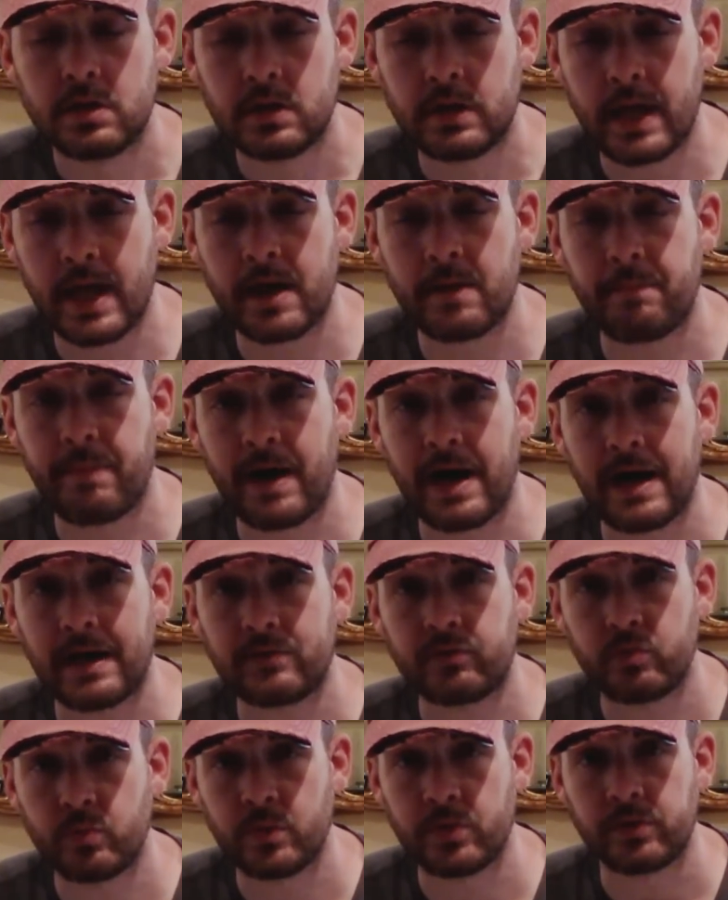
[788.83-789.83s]
get a
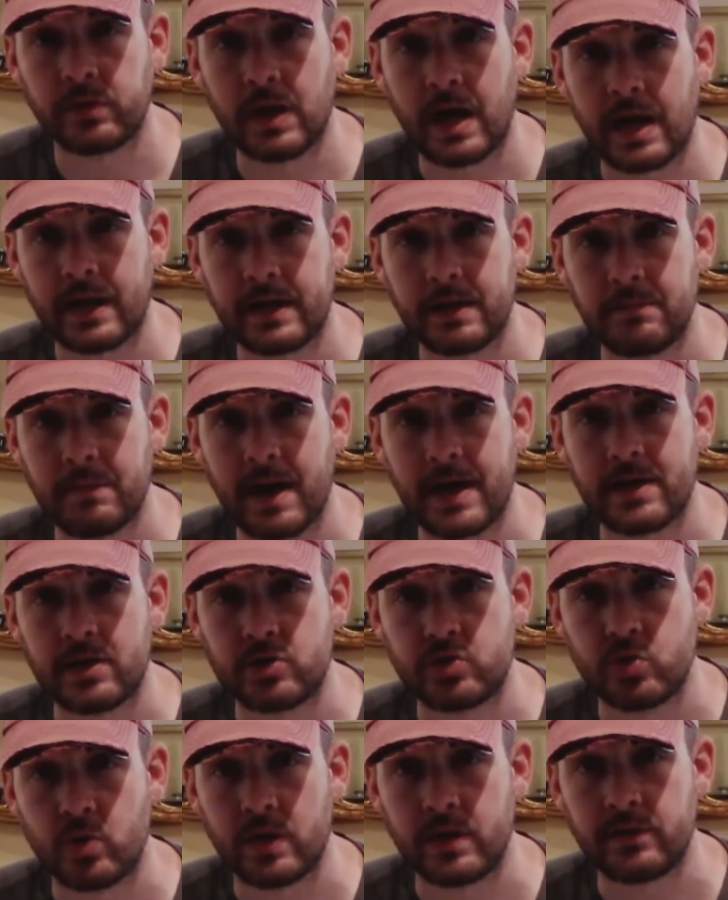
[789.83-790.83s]
box with locking
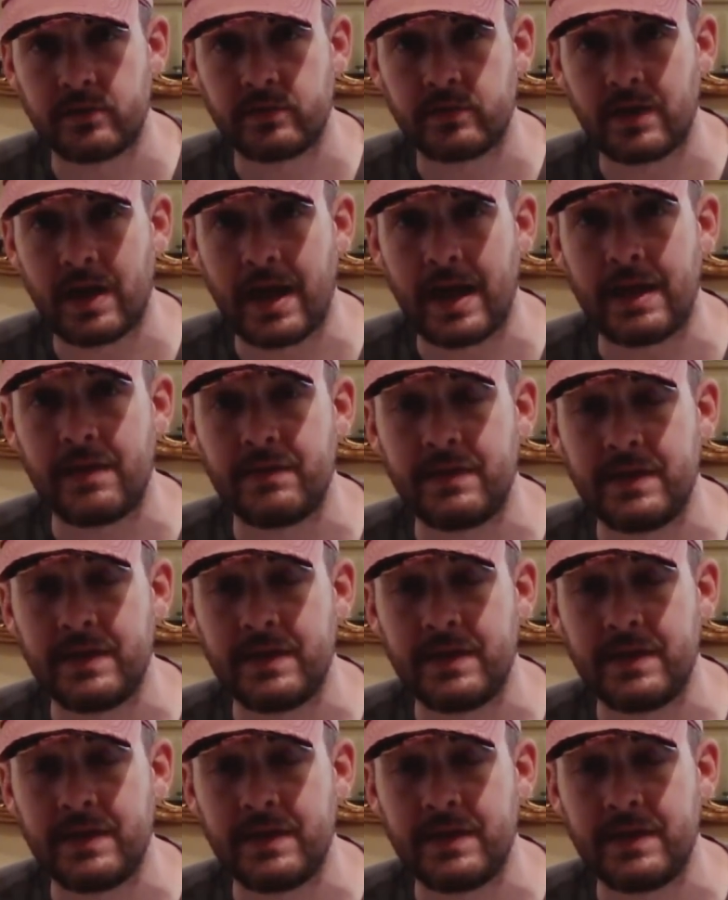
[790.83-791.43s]
miter joints. And